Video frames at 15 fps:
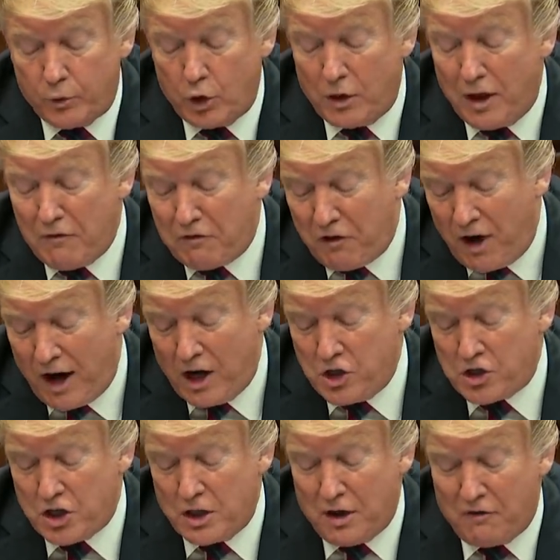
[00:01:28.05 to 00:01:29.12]
to their
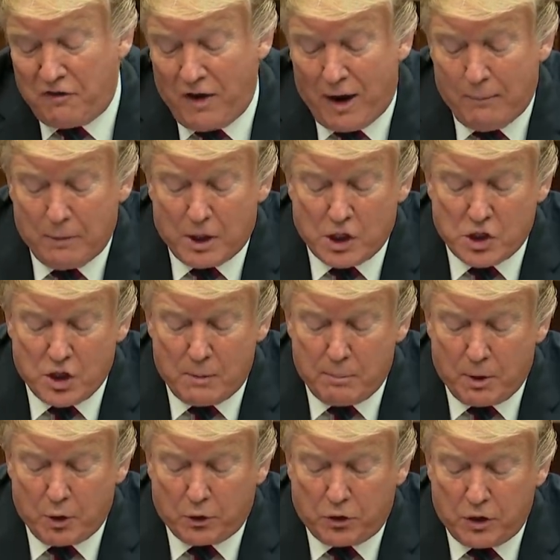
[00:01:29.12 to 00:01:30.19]
friends, to their families in
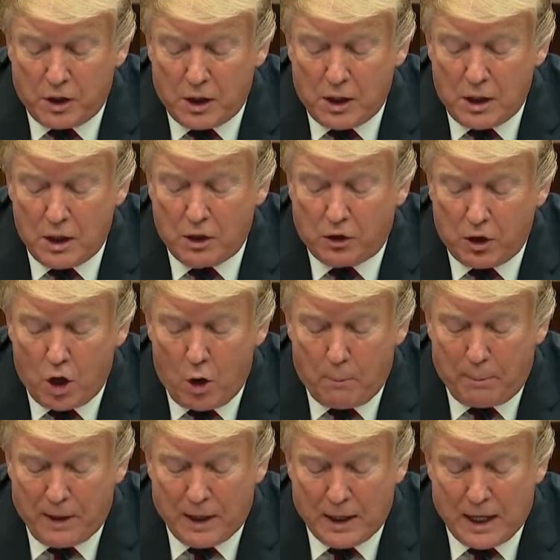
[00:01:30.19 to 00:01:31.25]
both the
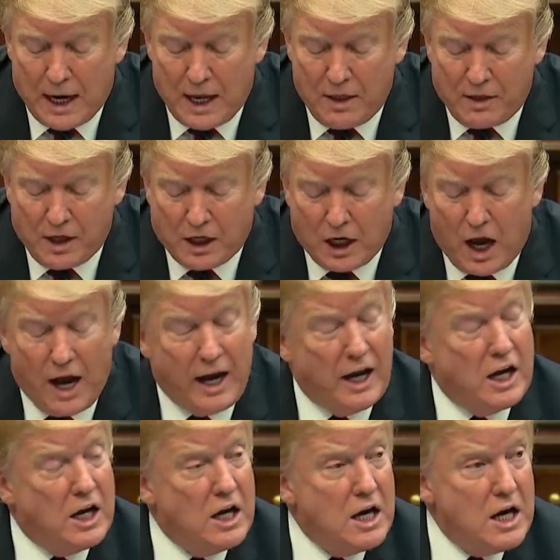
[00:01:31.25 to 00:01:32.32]
Ethiopian and the
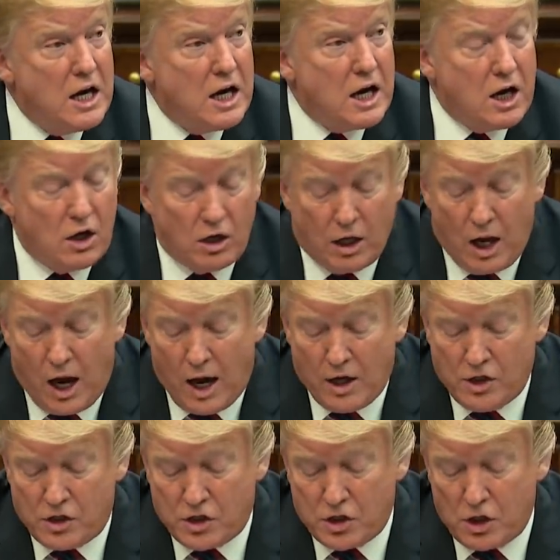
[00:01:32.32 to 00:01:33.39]
Lion
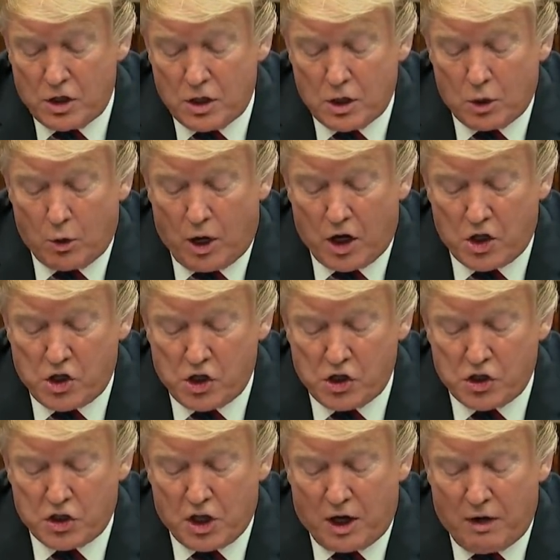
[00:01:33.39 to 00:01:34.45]
Airlines
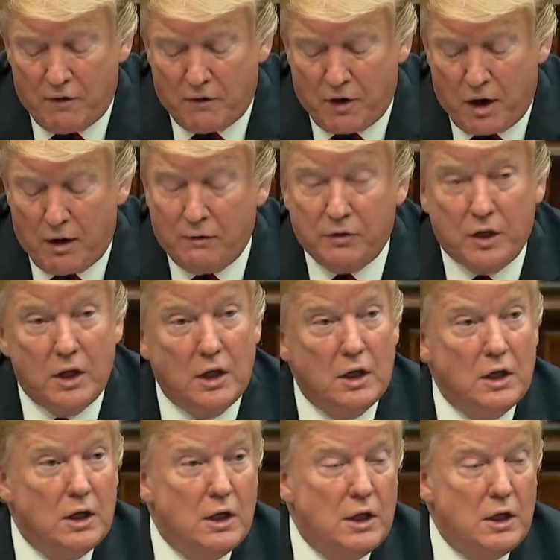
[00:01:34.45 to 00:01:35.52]
crashes that involved
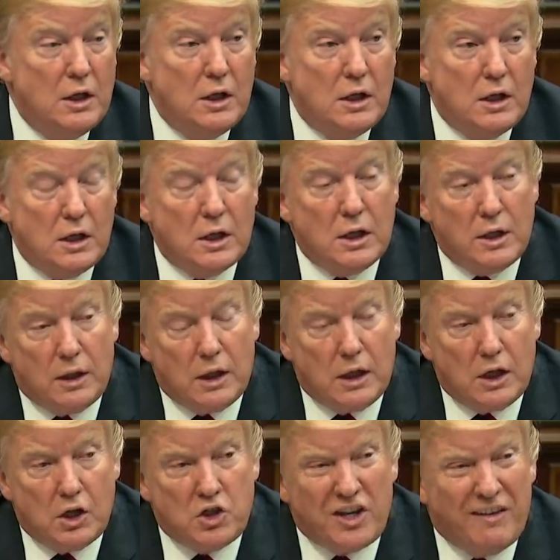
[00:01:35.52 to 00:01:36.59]

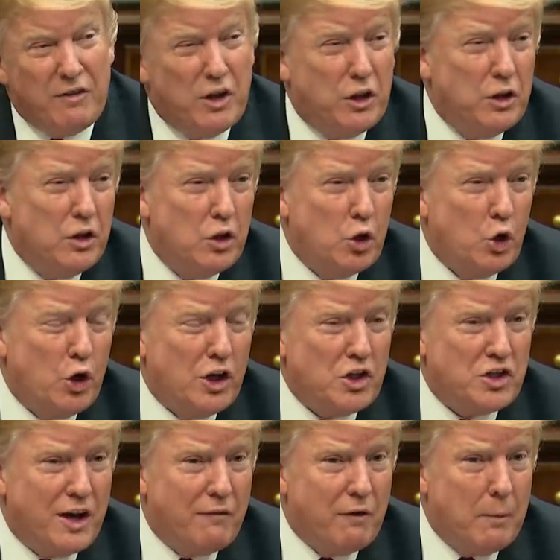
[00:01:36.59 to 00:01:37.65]
the
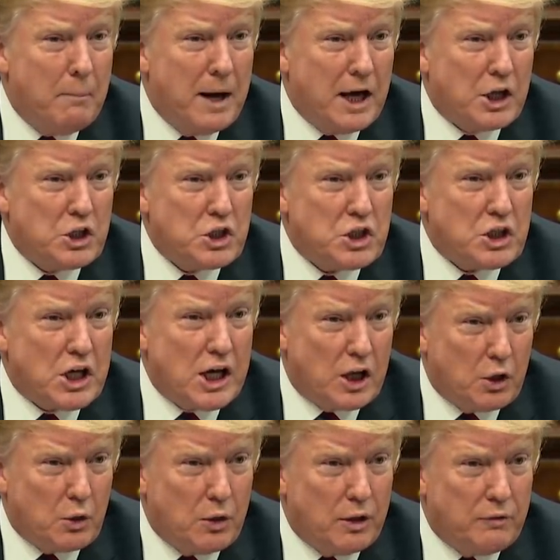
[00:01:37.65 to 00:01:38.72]
737 MAX
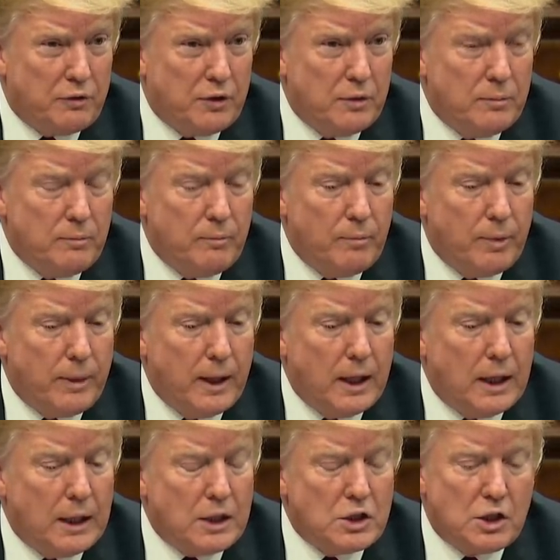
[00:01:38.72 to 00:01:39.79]
aircraft.
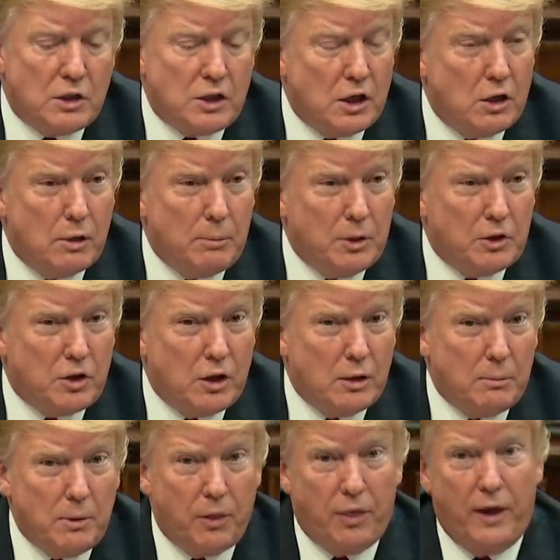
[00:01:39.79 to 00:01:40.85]
Uh, it's a terrible,
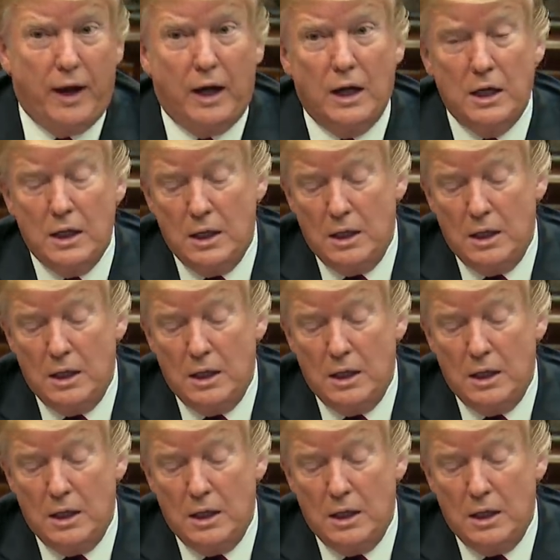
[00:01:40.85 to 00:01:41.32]
terrible thing.